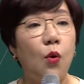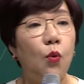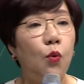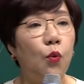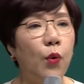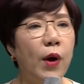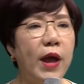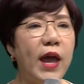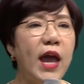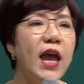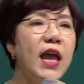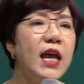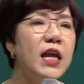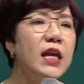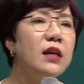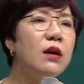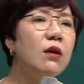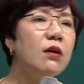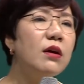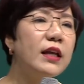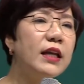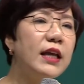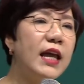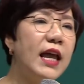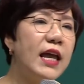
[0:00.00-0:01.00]
"Why is
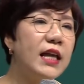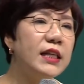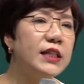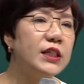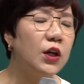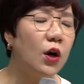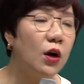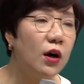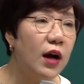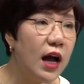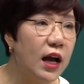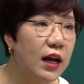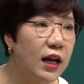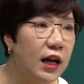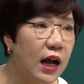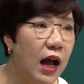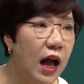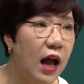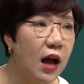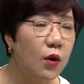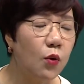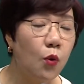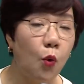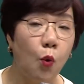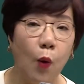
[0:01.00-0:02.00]
it that so
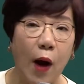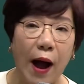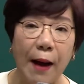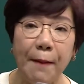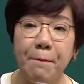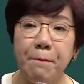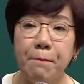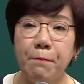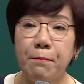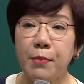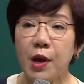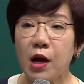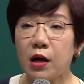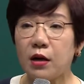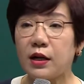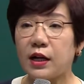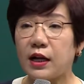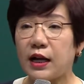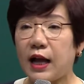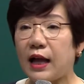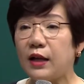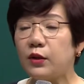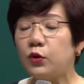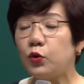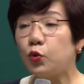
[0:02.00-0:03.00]
many people fail in
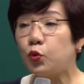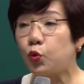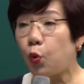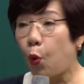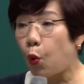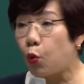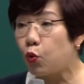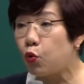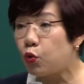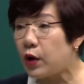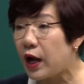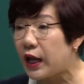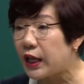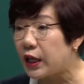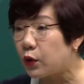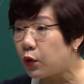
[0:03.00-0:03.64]
Atomy